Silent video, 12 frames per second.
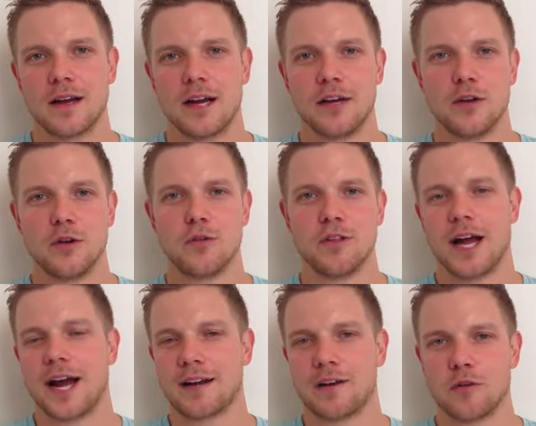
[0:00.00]
I knew that
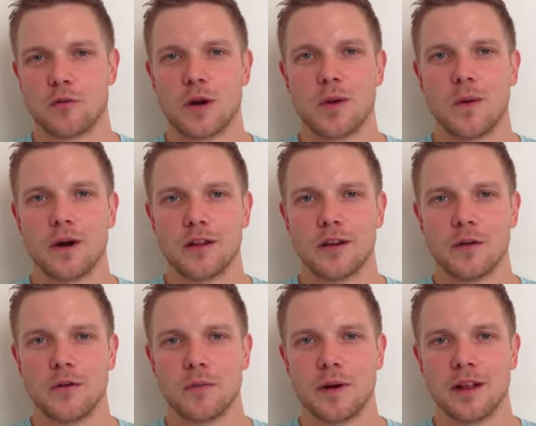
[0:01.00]
acting was what I wanted to do
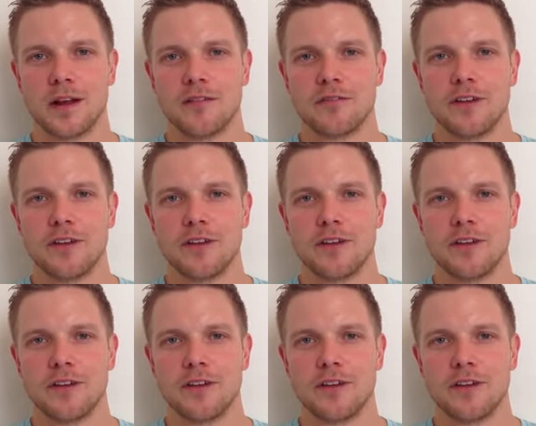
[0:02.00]
with my life.